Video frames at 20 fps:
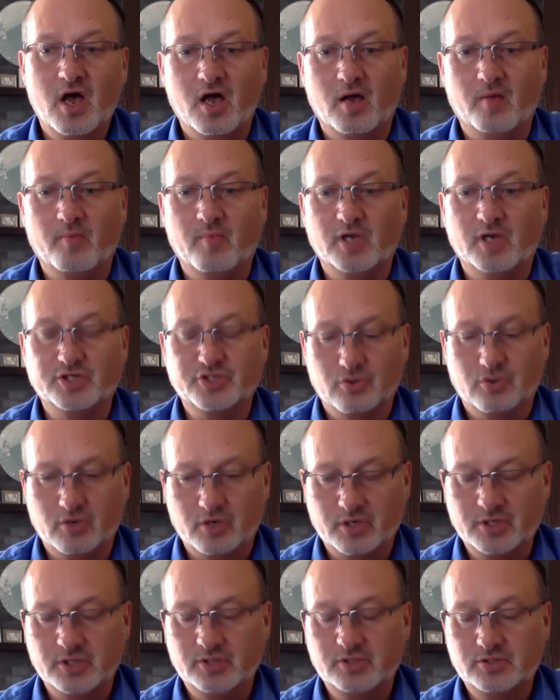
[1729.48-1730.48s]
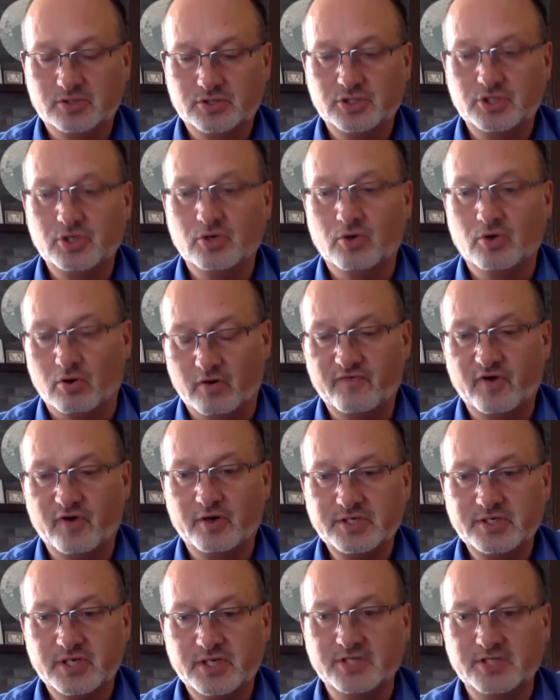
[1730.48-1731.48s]
a shortage, you know, or a
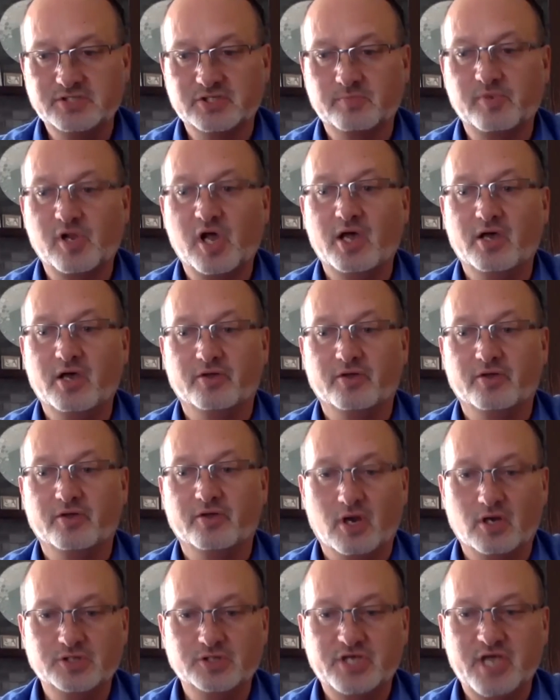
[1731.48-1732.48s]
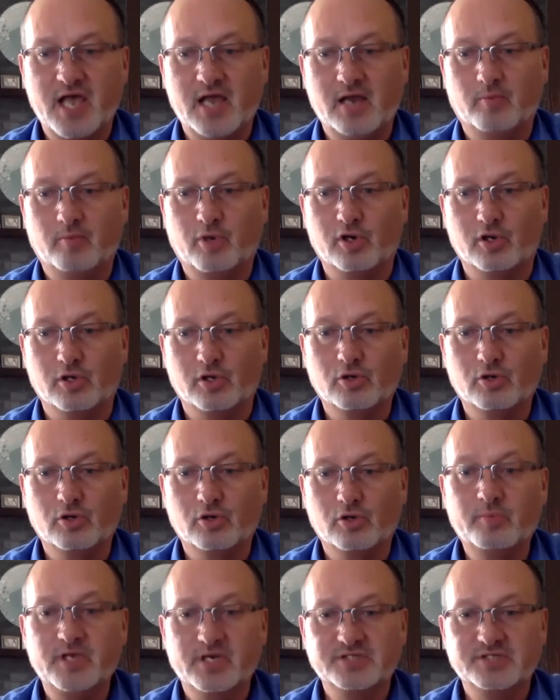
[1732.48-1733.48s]
very tight supply on the large caliber
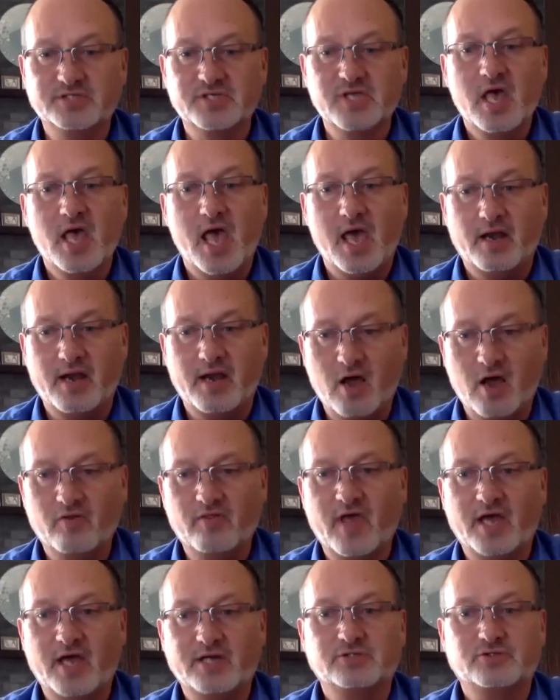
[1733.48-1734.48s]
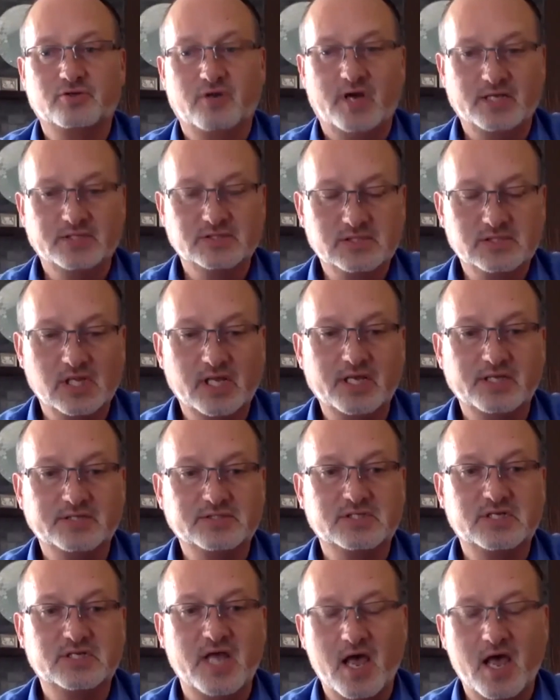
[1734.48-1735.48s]
alubias, and how that
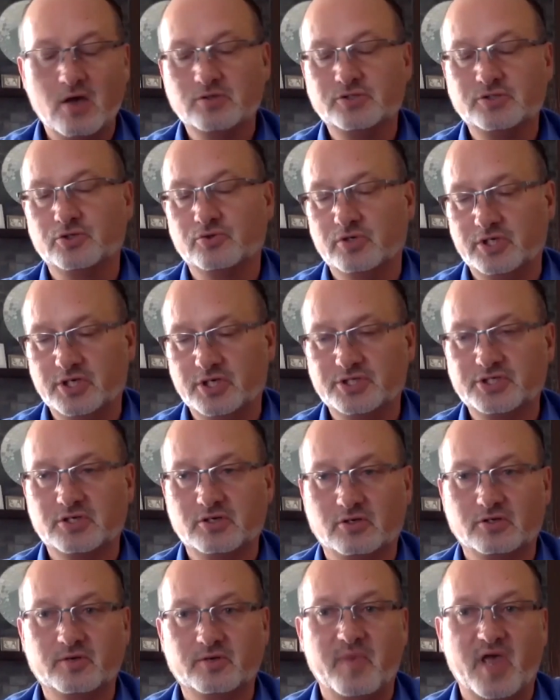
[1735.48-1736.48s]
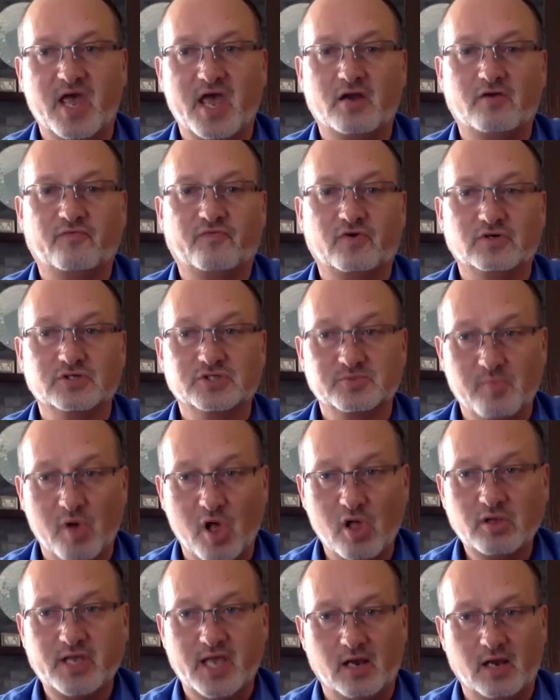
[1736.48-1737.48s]
translates down to additional demand for
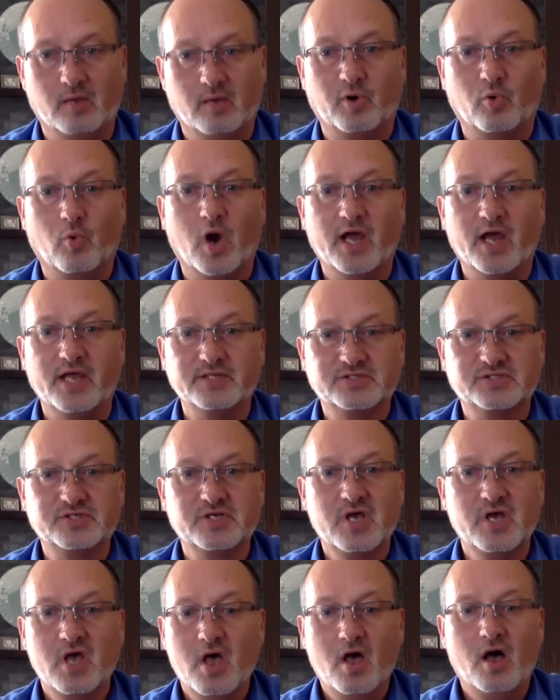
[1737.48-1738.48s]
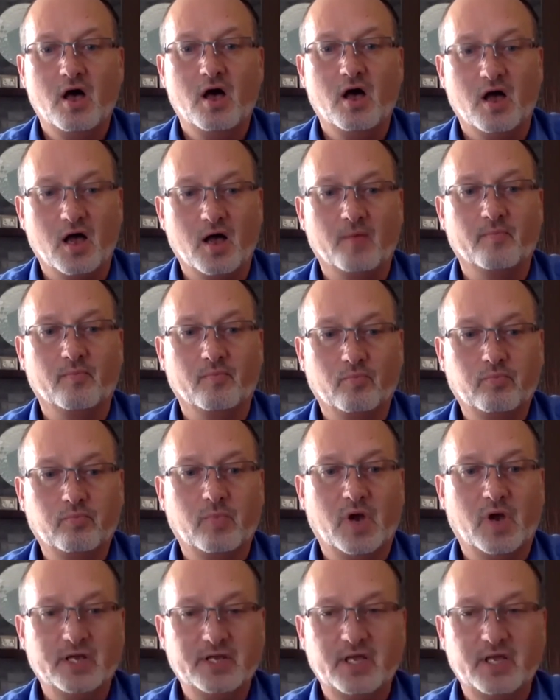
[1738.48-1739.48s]
small caliber whites.
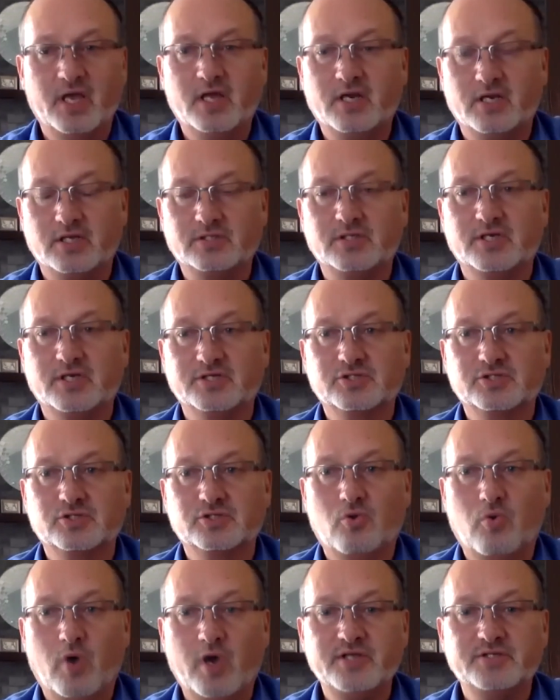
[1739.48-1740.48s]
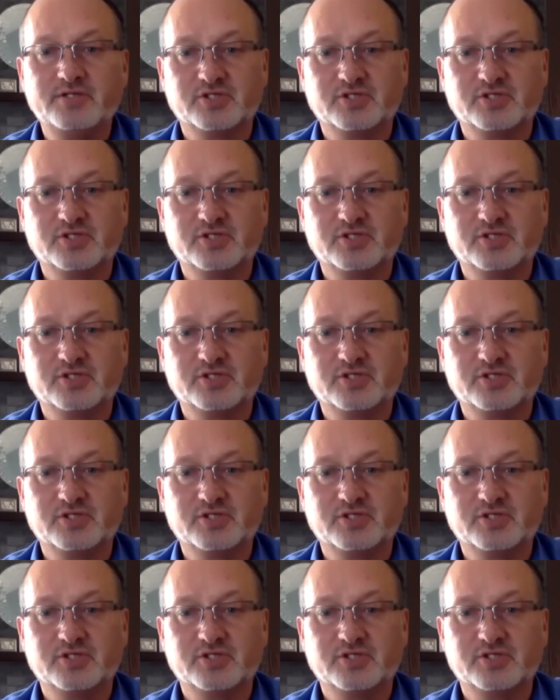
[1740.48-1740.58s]
Again, it's quite